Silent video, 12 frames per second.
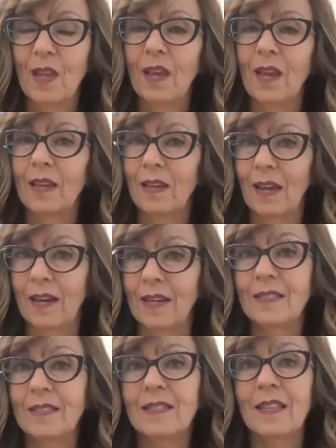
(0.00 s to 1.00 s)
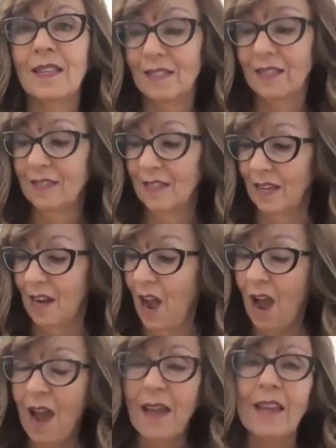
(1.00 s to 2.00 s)
Yeah, it's as I said,
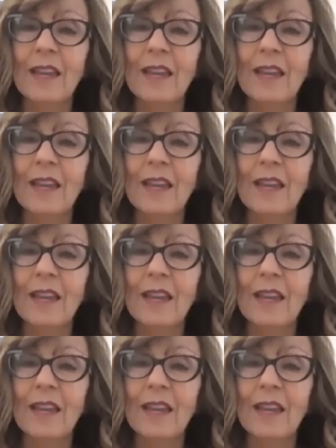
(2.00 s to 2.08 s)
I